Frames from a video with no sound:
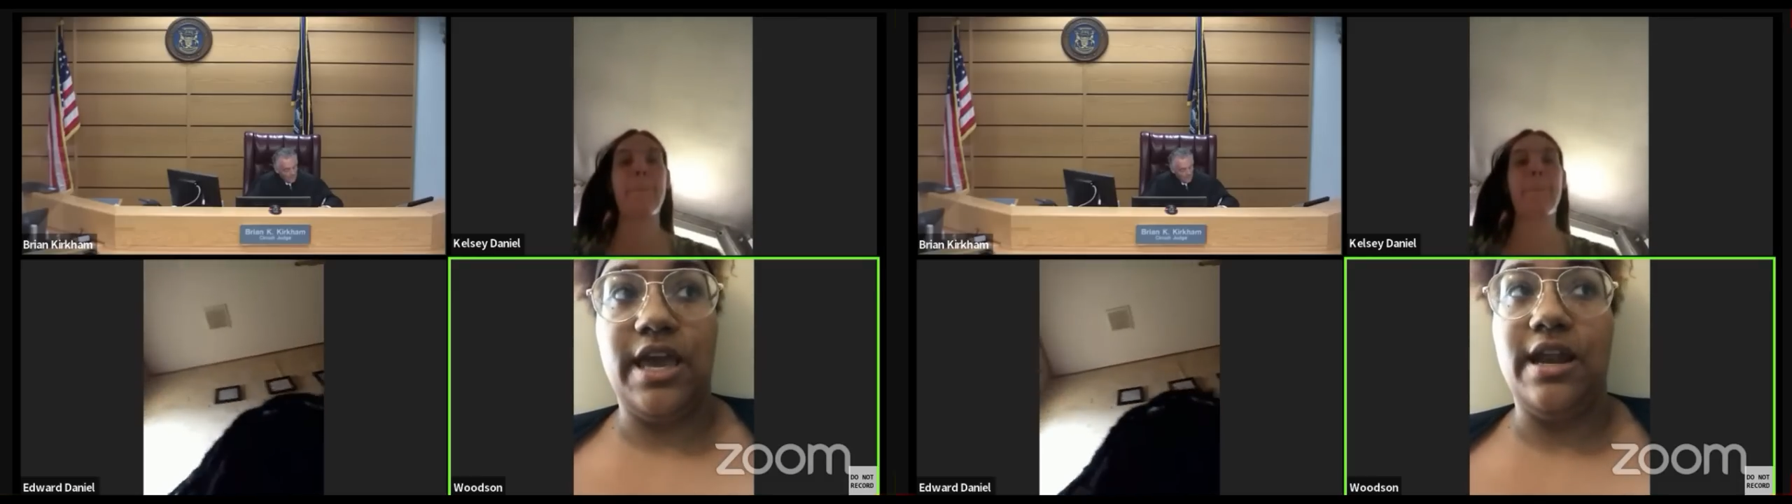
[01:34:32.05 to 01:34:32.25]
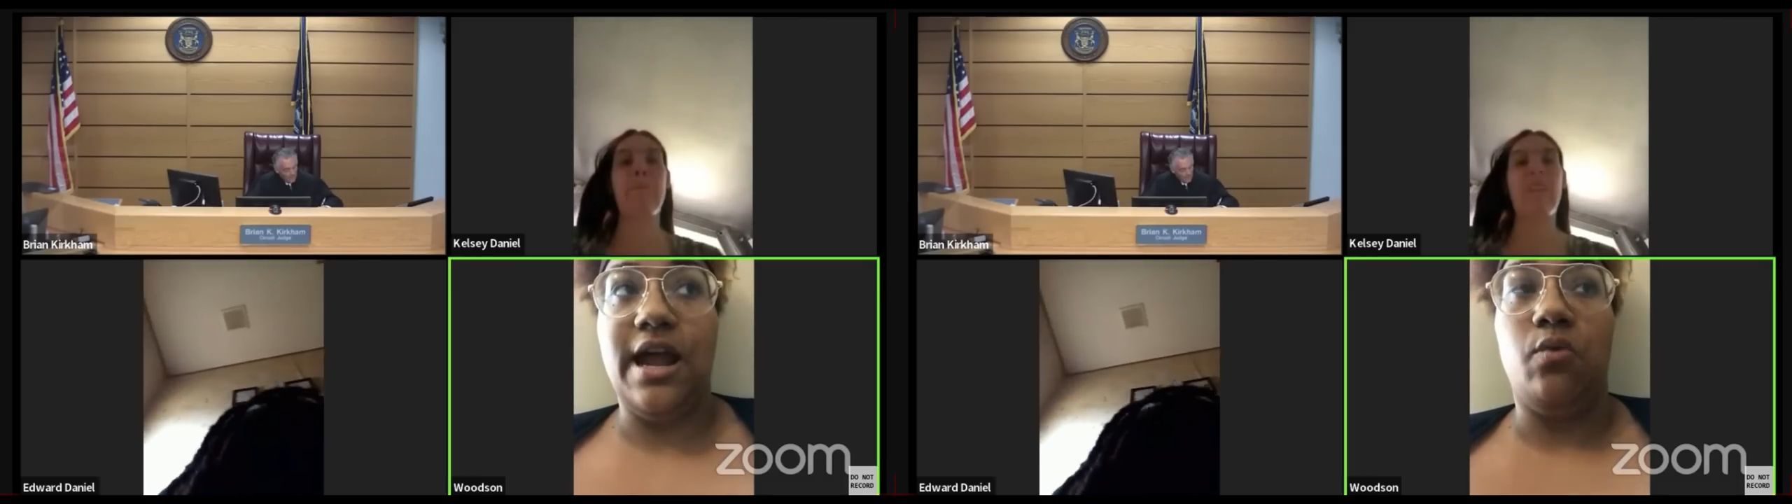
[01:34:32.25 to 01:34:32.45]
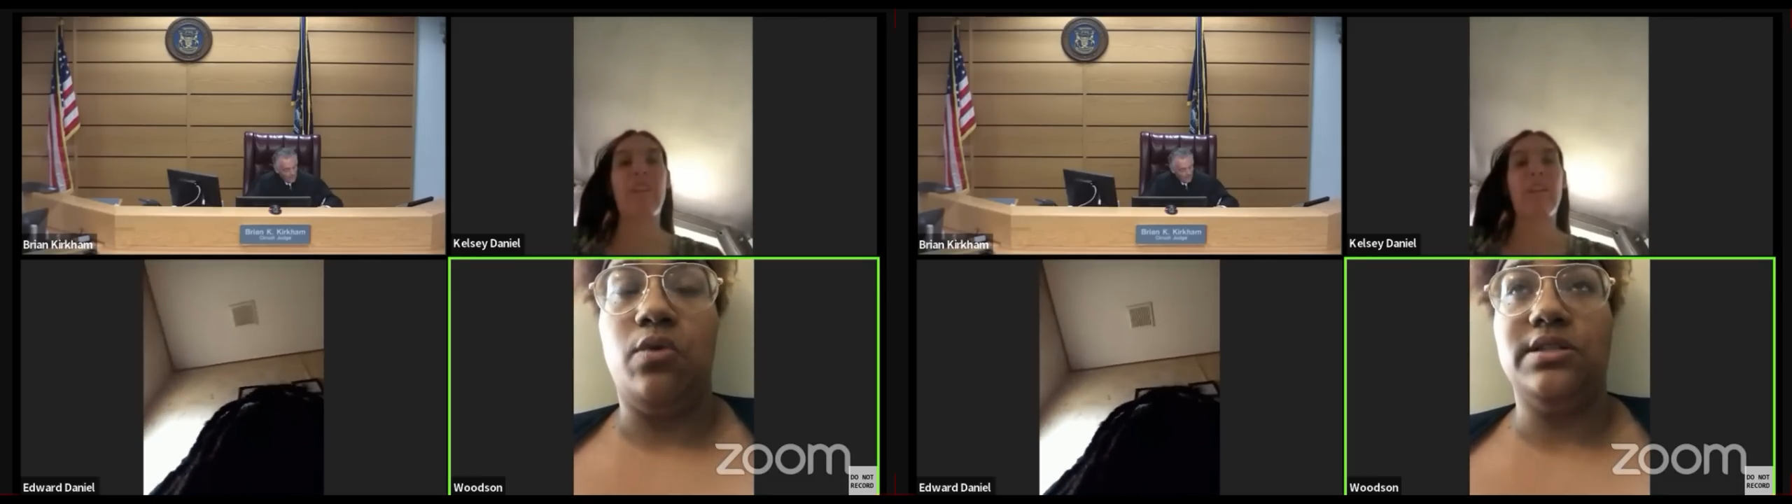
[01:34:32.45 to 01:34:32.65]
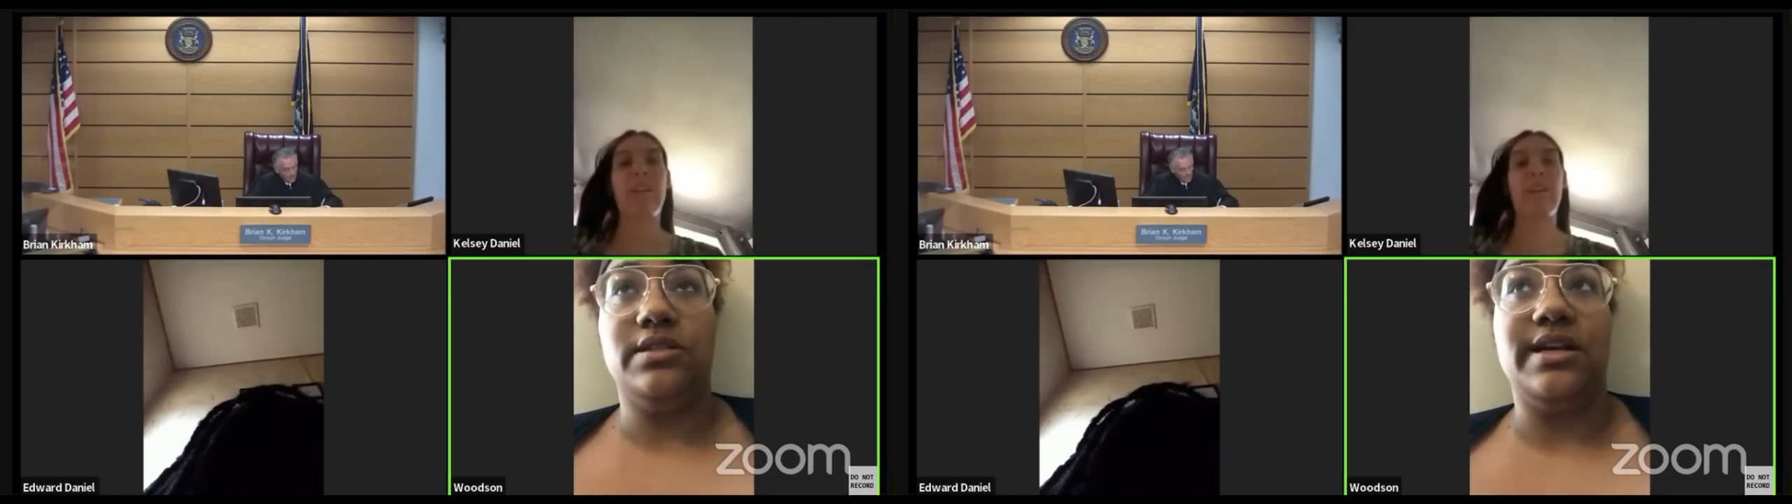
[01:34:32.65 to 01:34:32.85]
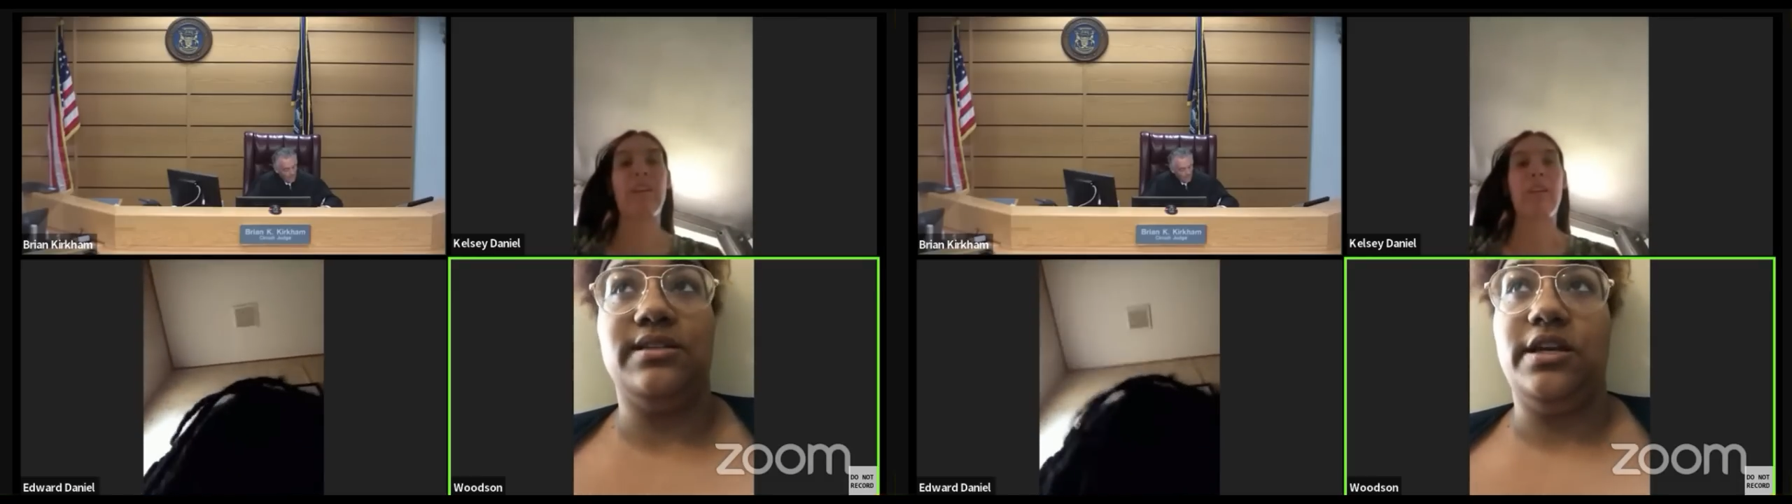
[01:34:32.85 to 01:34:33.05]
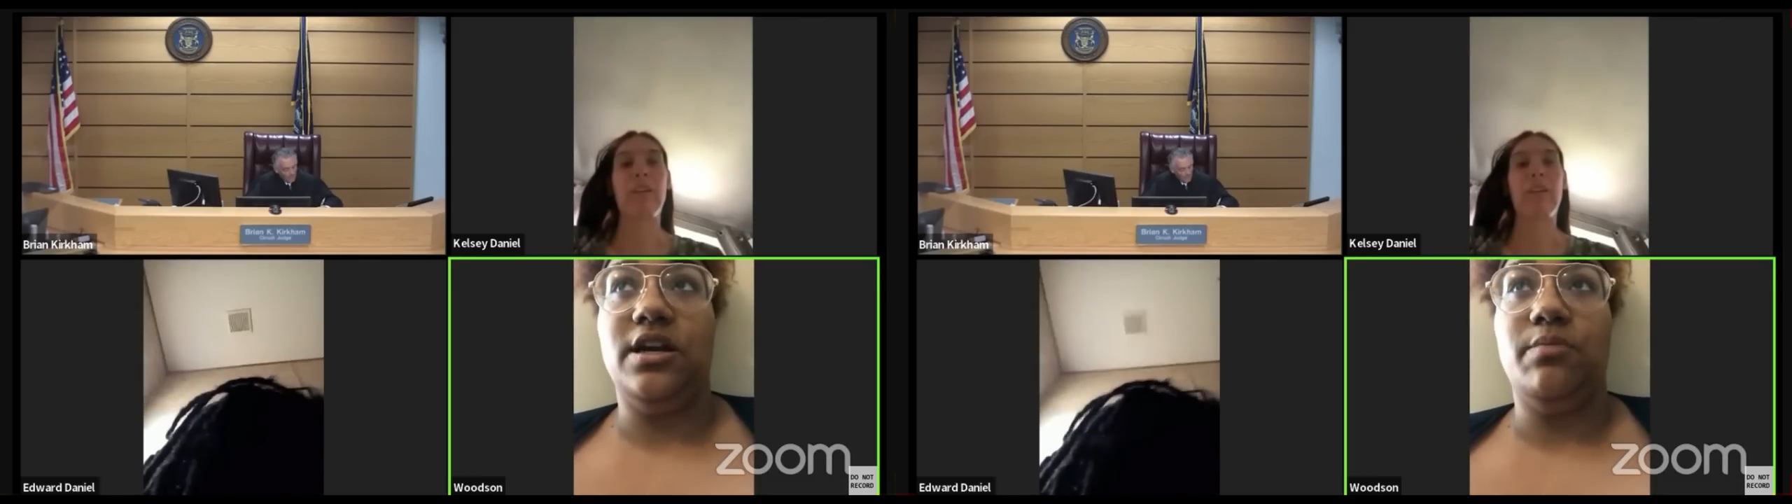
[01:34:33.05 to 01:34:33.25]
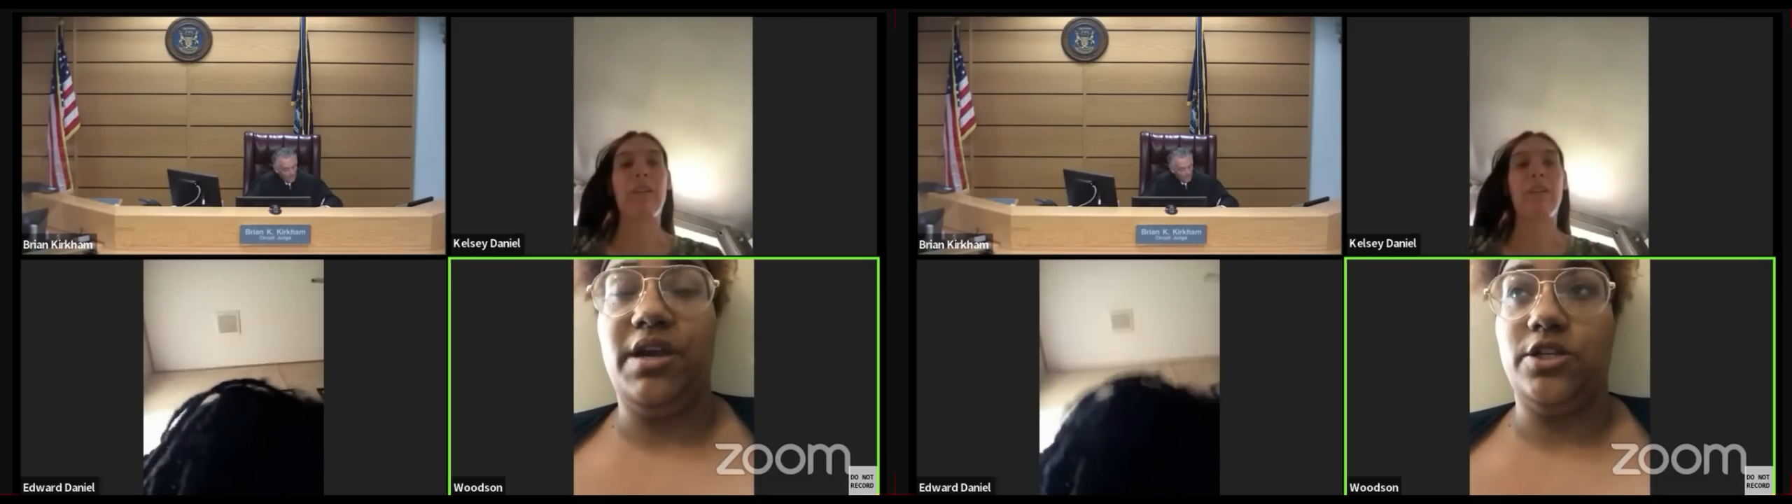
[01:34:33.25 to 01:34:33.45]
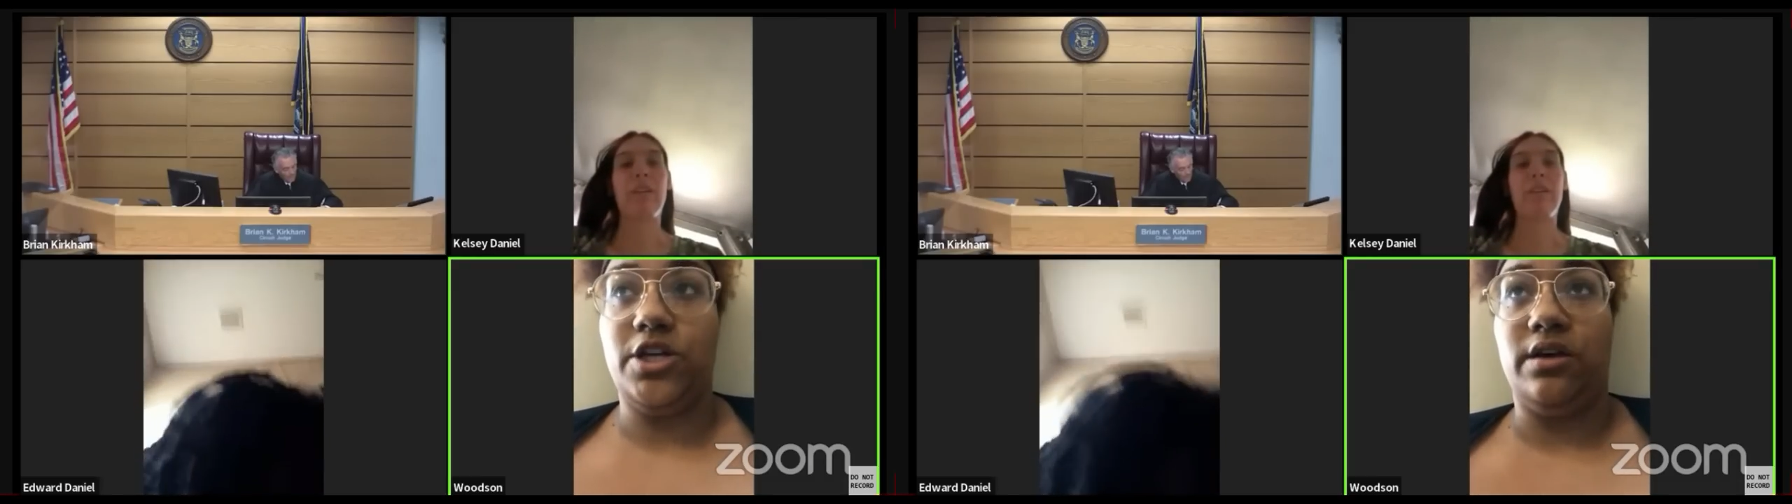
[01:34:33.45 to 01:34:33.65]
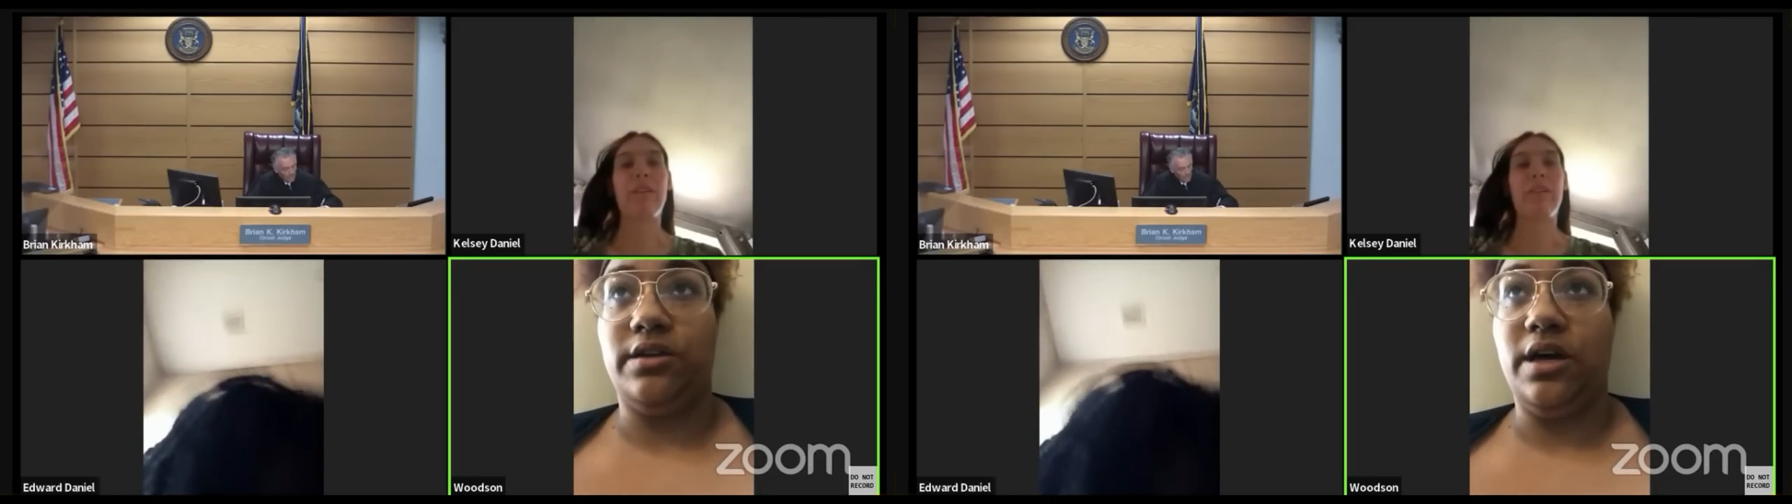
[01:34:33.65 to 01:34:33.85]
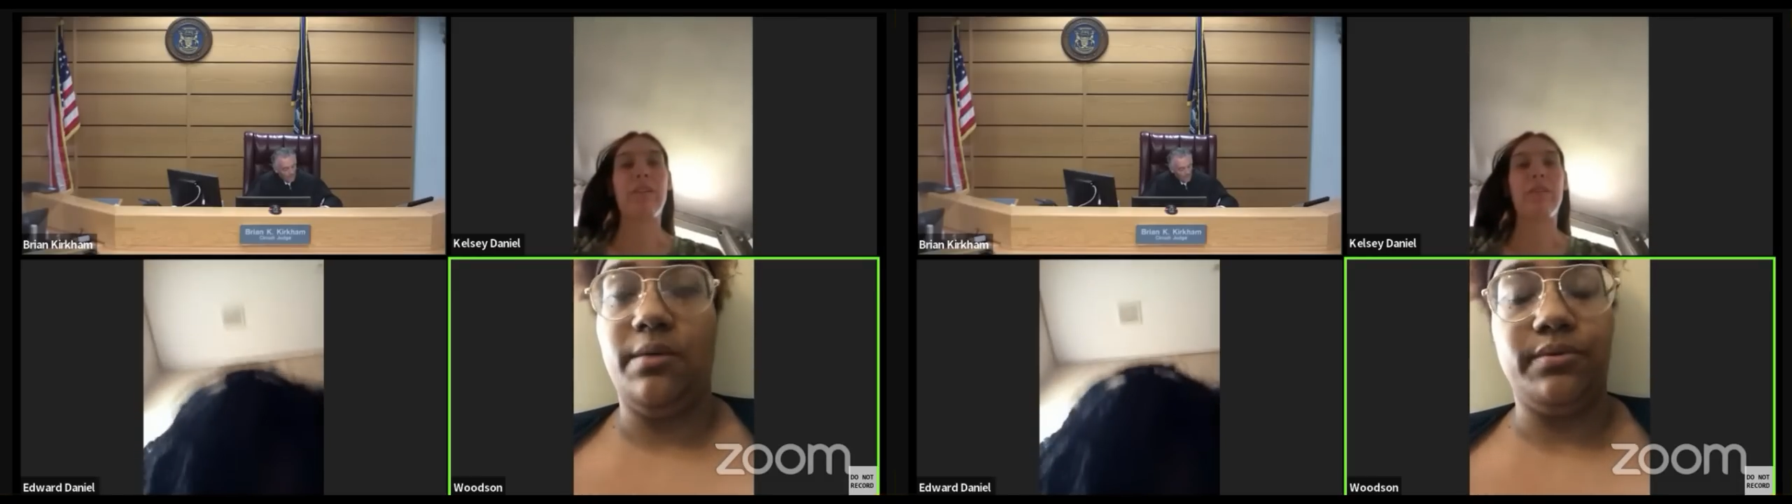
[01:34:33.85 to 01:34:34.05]
and not once did I see her pick the
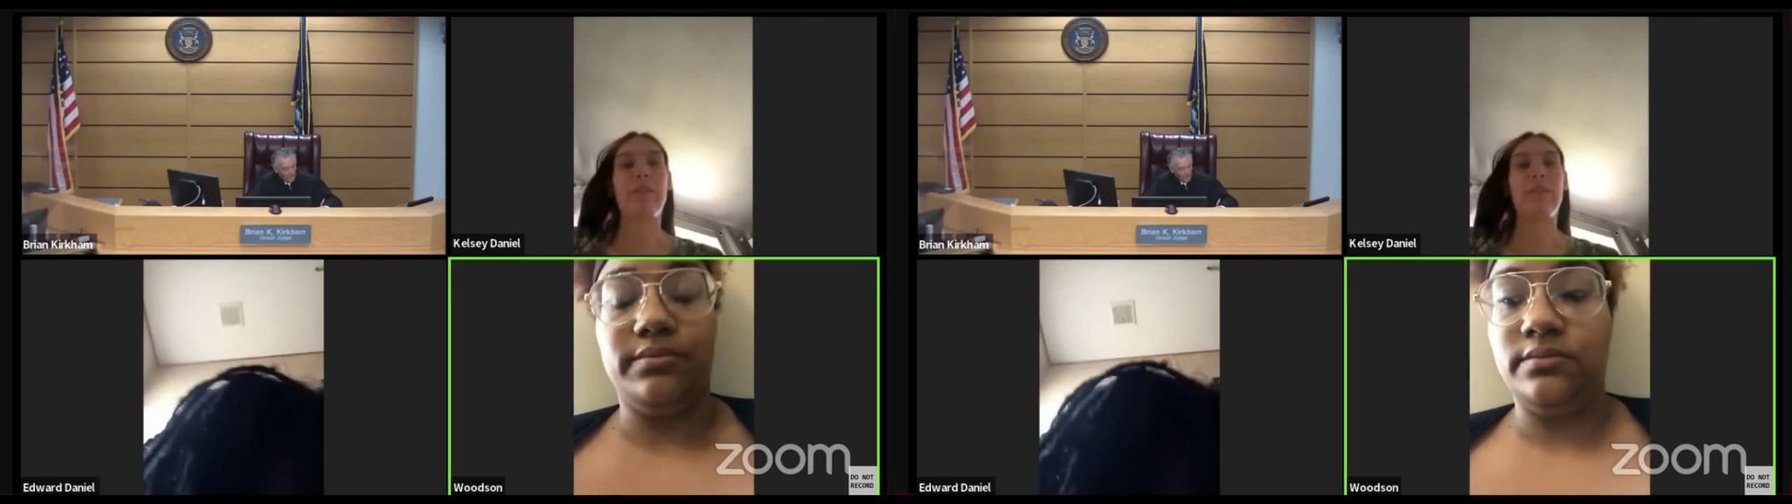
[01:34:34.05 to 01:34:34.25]
child up